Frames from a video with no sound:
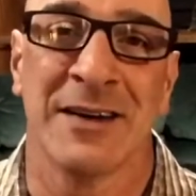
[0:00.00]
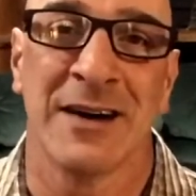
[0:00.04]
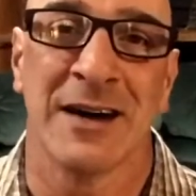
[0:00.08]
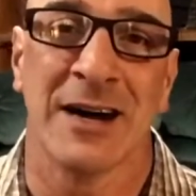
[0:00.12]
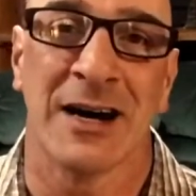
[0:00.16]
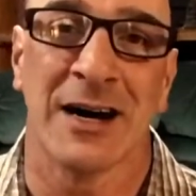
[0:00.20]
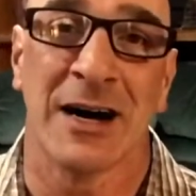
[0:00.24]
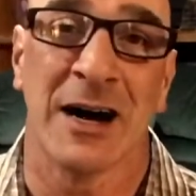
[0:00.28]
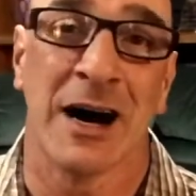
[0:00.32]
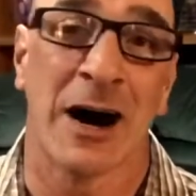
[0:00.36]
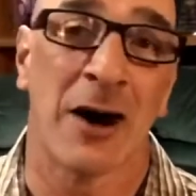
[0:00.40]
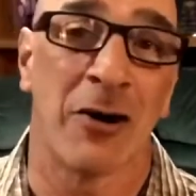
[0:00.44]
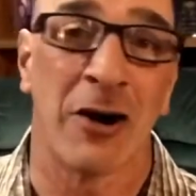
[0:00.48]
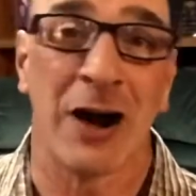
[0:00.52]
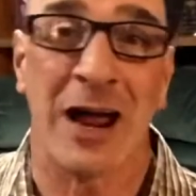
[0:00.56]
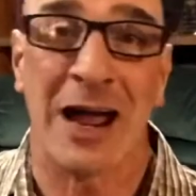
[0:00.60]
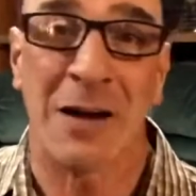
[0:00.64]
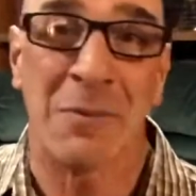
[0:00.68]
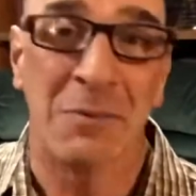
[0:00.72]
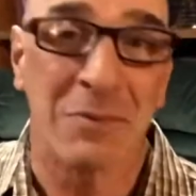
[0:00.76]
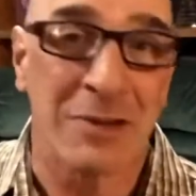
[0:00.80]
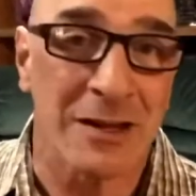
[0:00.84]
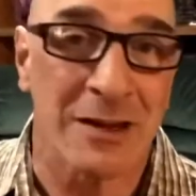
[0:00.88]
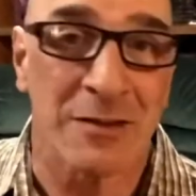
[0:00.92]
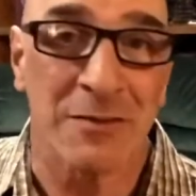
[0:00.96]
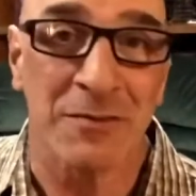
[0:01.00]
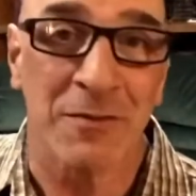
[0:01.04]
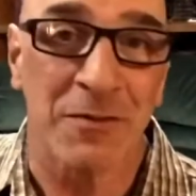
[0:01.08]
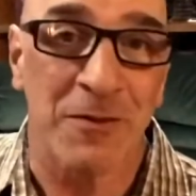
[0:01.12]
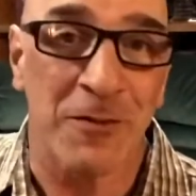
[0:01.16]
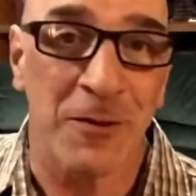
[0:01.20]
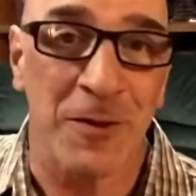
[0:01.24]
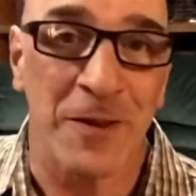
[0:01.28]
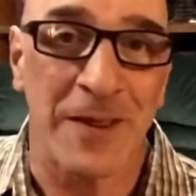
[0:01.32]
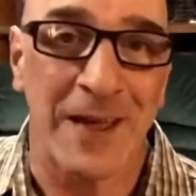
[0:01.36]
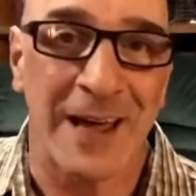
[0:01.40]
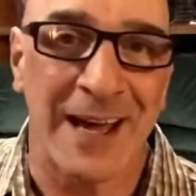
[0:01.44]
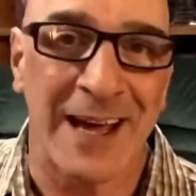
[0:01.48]
our emblem
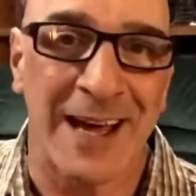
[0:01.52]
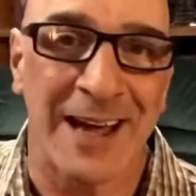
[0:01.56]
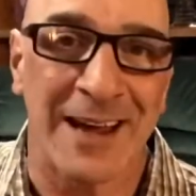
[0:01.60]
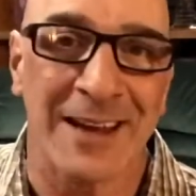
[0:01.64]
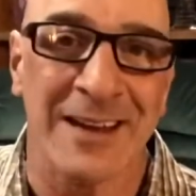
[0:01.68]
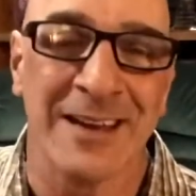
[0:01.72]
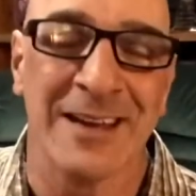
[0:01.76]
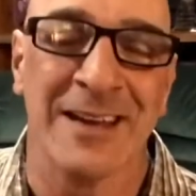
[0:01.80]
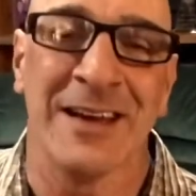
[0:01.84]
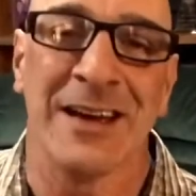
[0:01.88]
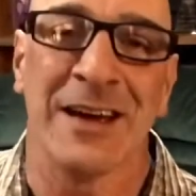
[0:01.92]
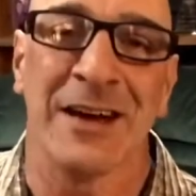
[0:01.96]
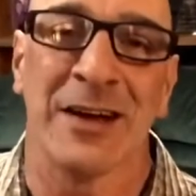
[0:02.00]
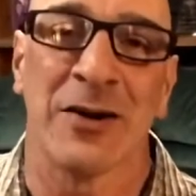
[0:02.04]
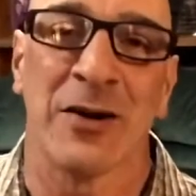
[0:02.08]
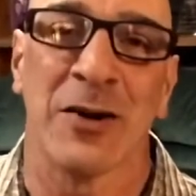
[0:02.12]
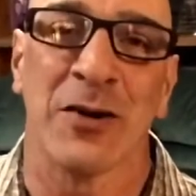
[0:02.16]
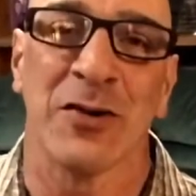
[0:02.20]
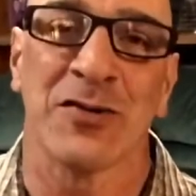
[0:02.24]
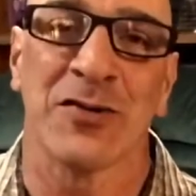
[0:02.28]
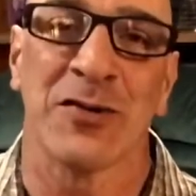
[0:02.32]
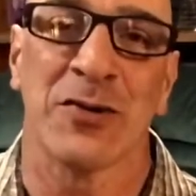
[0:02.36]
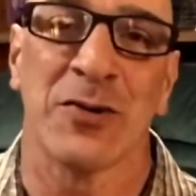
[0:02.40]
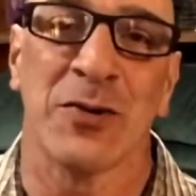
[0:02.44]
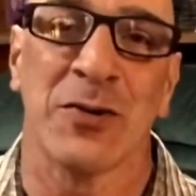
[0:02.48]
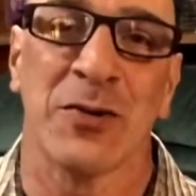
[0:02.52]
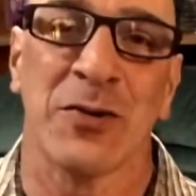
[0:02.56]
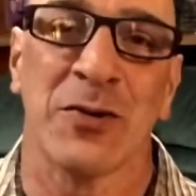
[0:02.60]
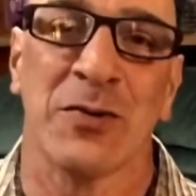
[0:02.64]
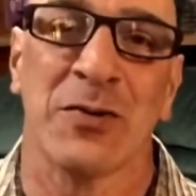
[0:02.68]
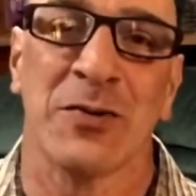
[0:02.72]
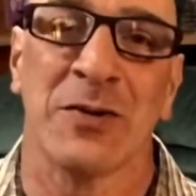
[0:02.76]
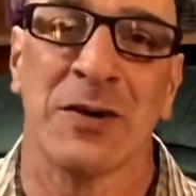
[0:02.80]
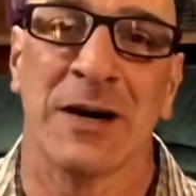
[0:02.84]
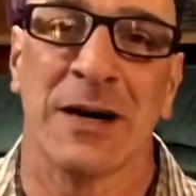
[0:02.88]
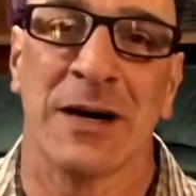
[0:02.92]
for that, and also